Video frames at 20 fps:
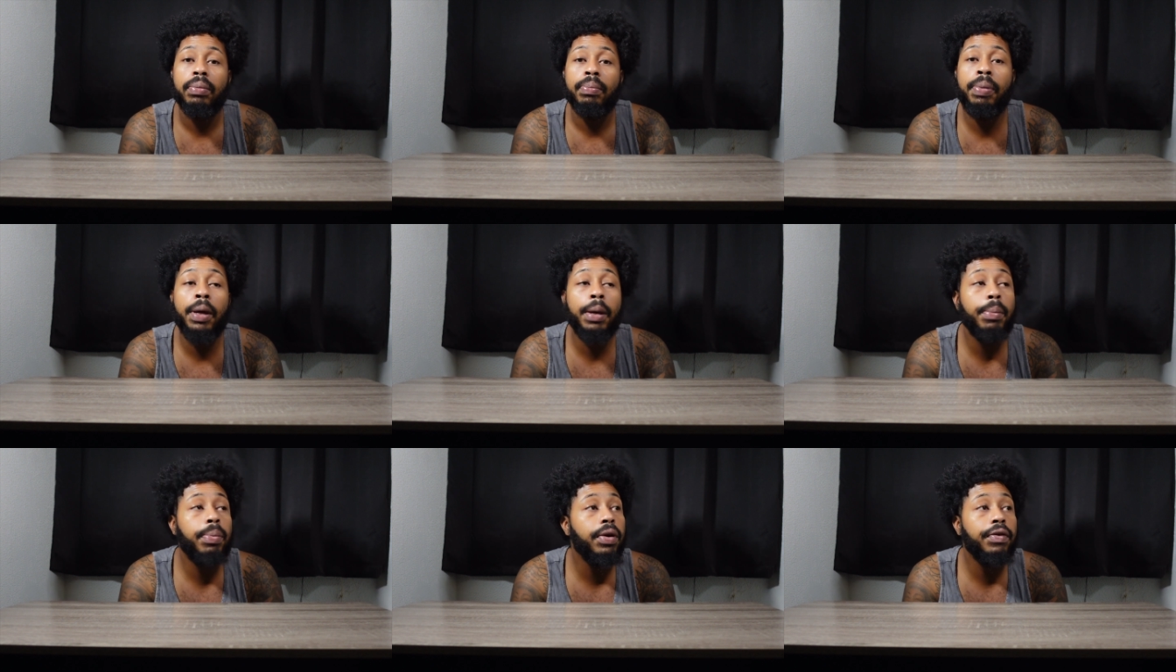
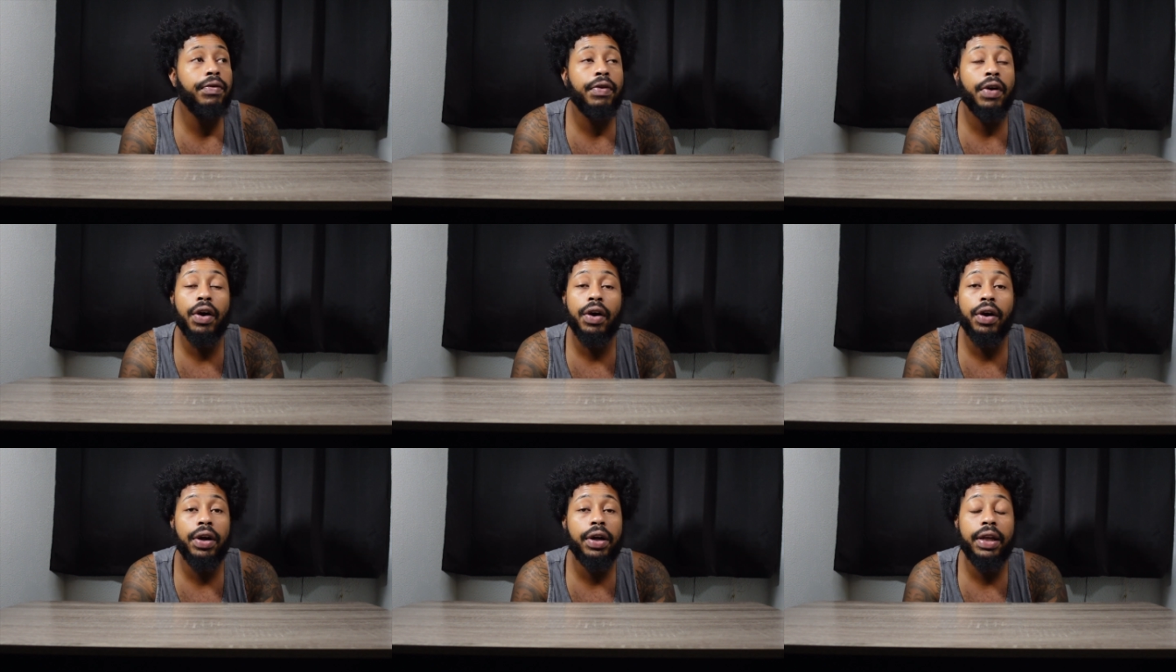People have
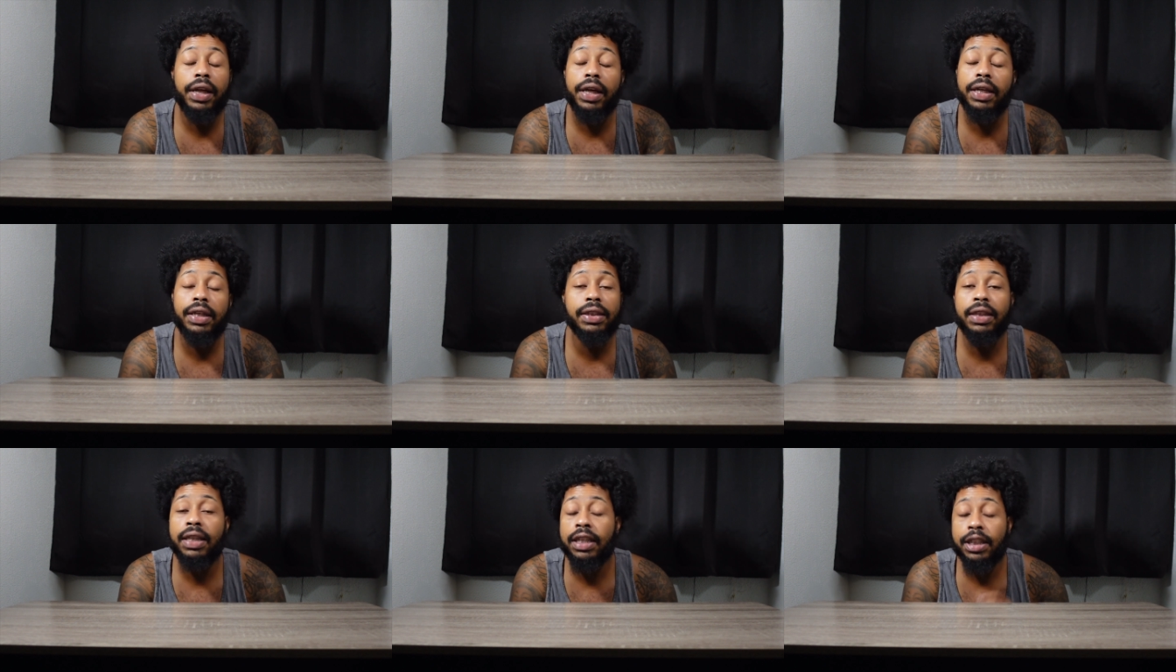heard
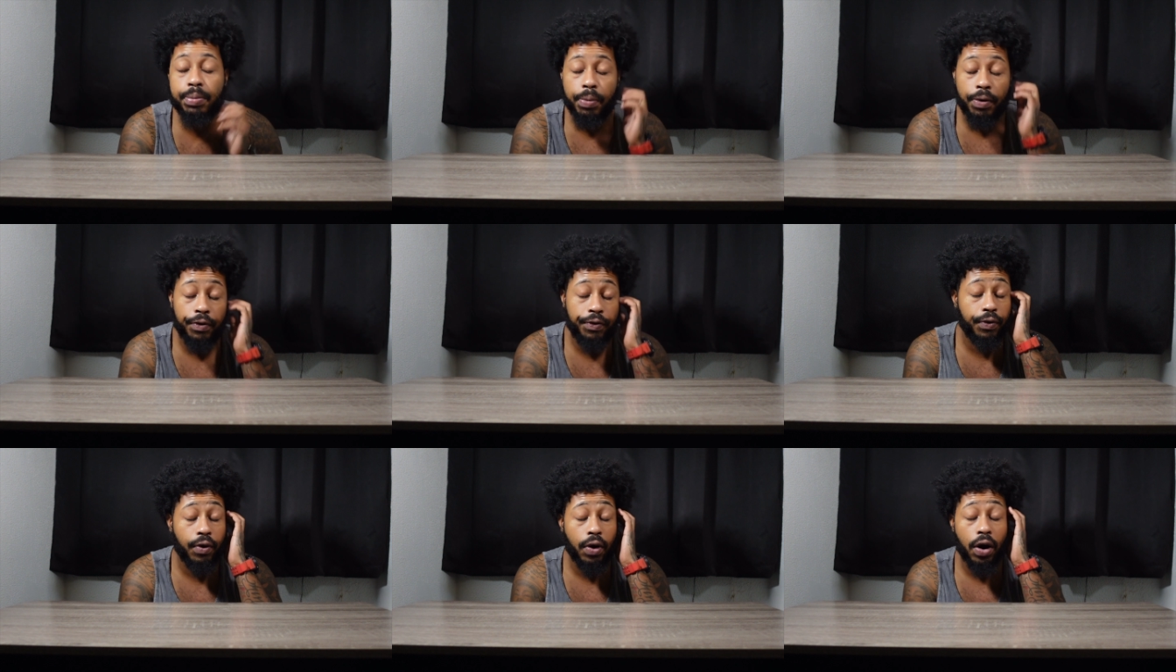this
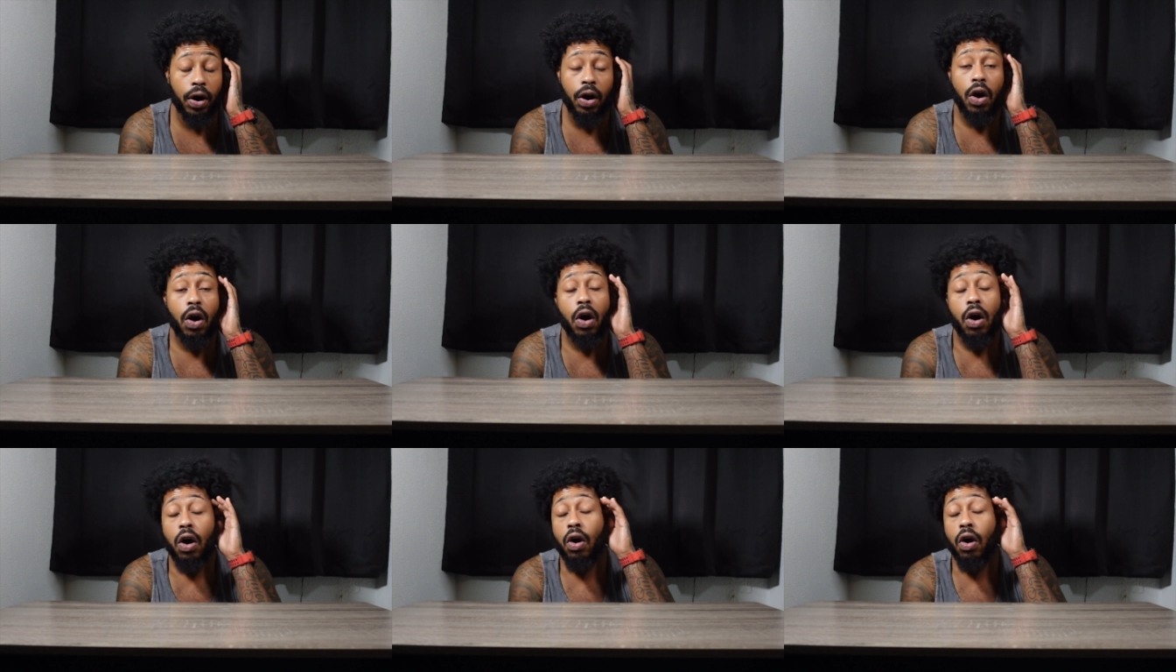before.